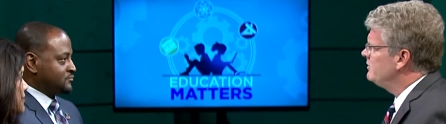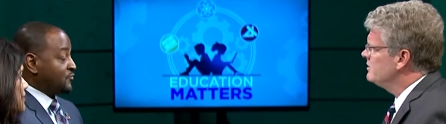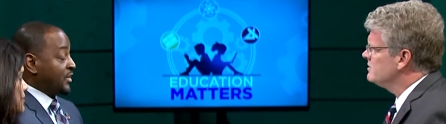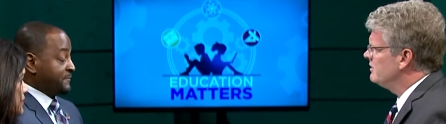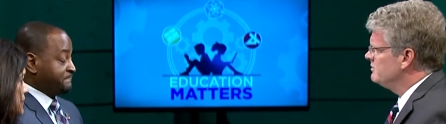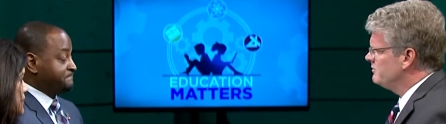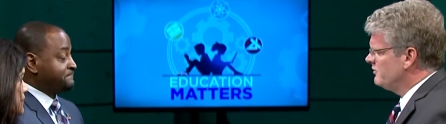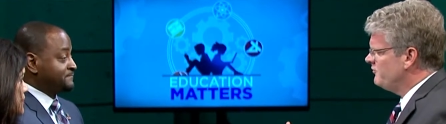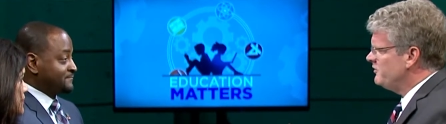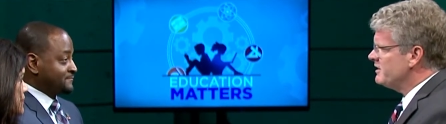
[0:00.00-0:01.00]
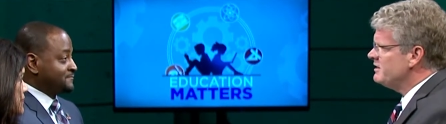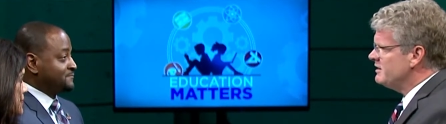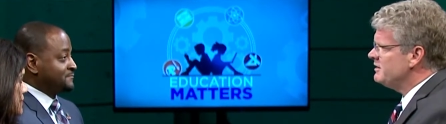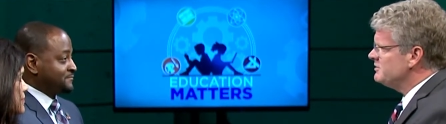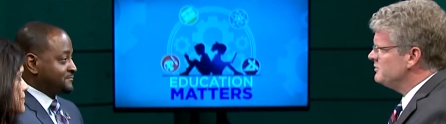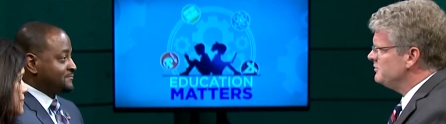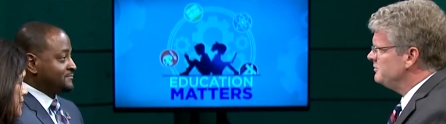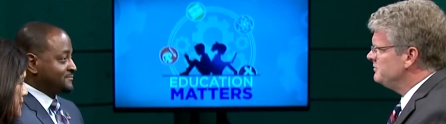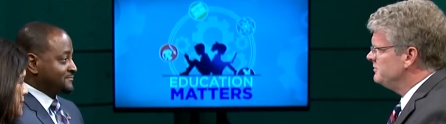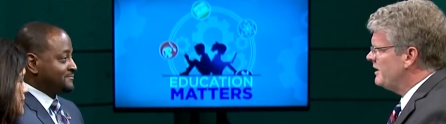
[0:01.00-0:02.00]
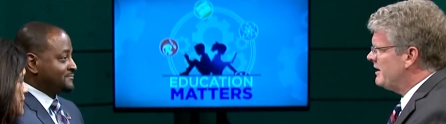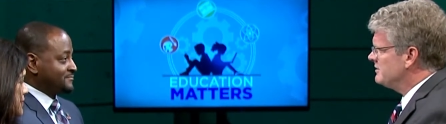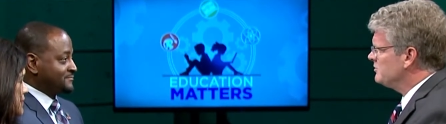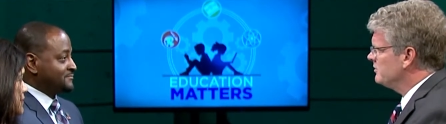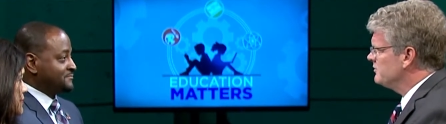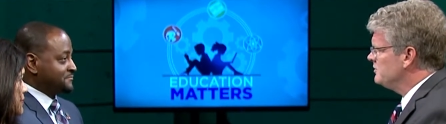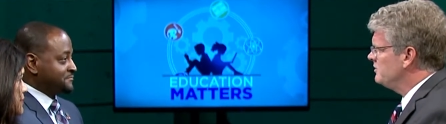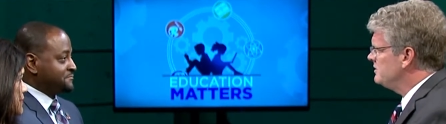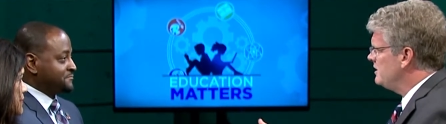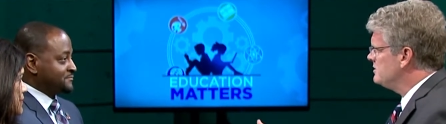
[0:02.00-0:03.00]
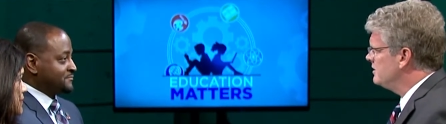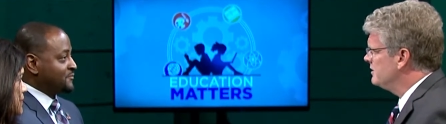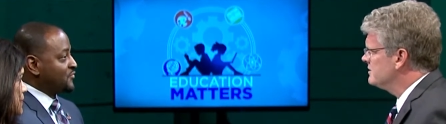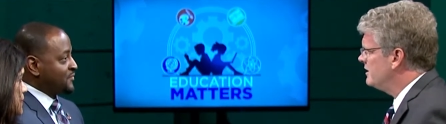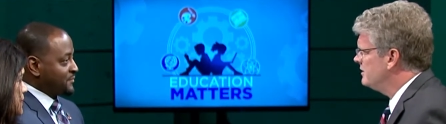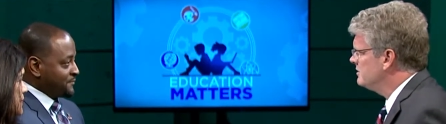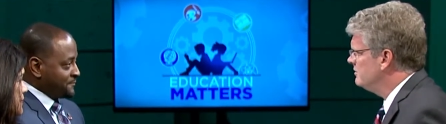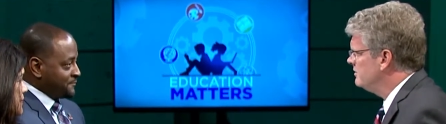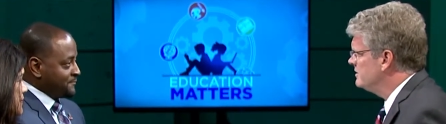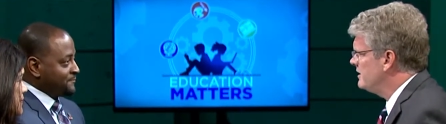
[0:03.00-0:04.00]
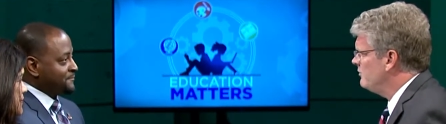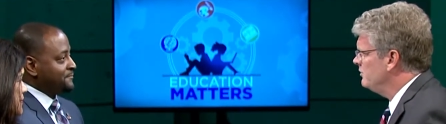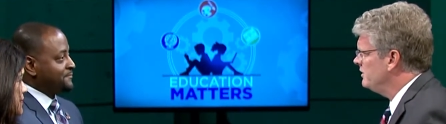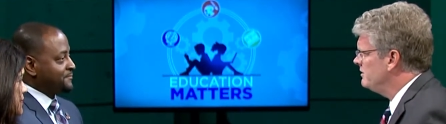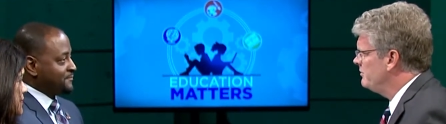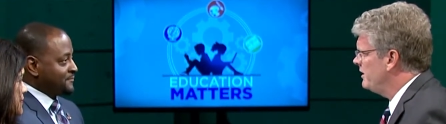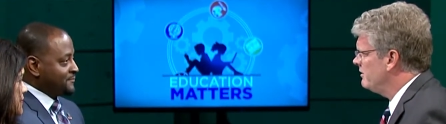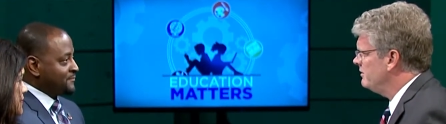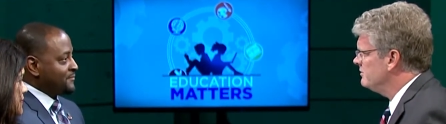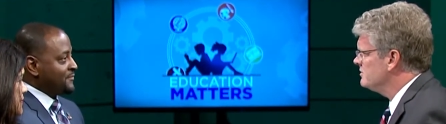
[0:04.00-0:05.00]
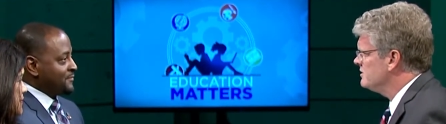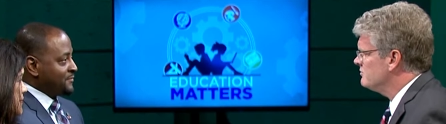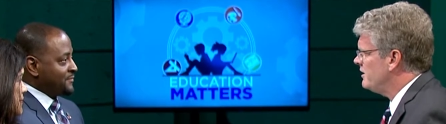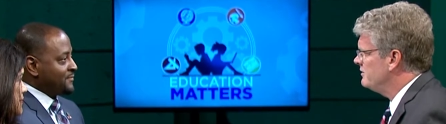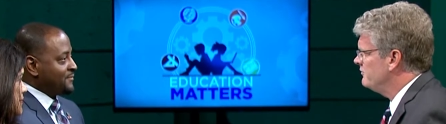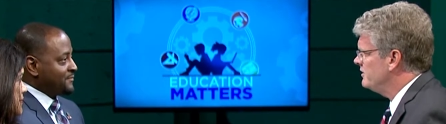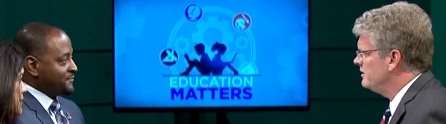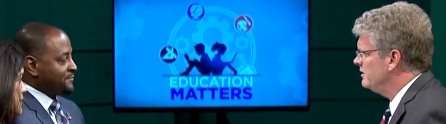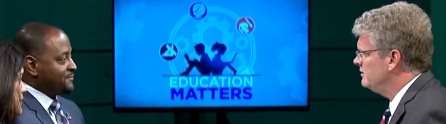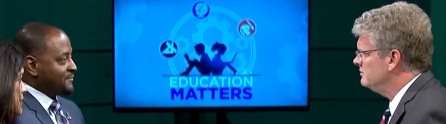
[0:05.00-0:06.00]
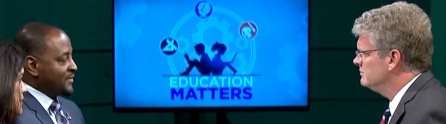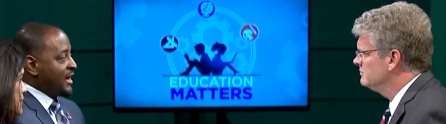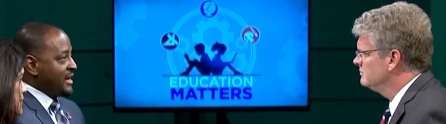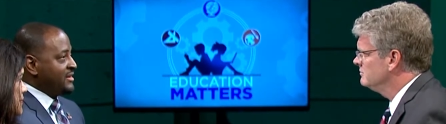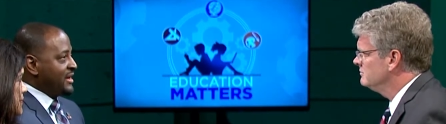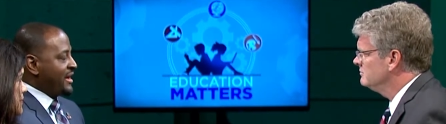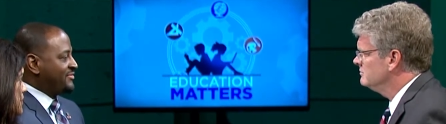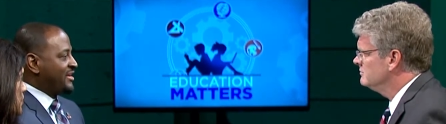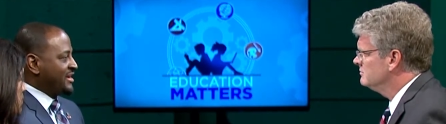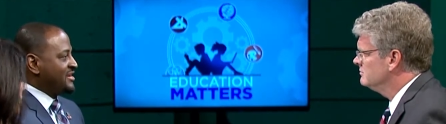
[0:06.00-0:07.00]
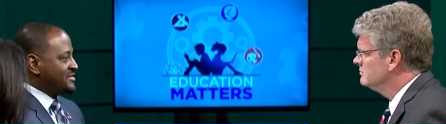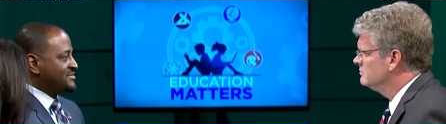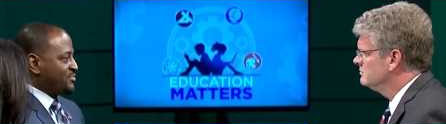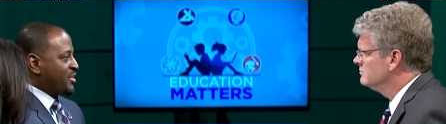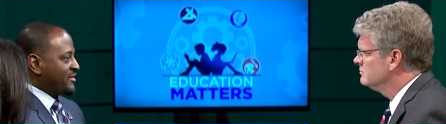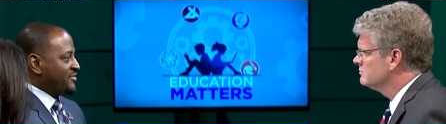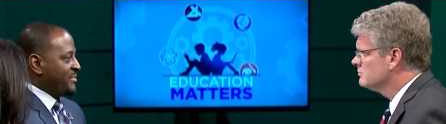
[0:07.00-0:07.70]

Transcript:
Speaker 1: I mean, there's a, to, to, fit it into that sort of student teaching. Is that uh, is that really the barrier? Is just trying to fit it in?
Speaker 2: Uh, yeah, I think it is part of the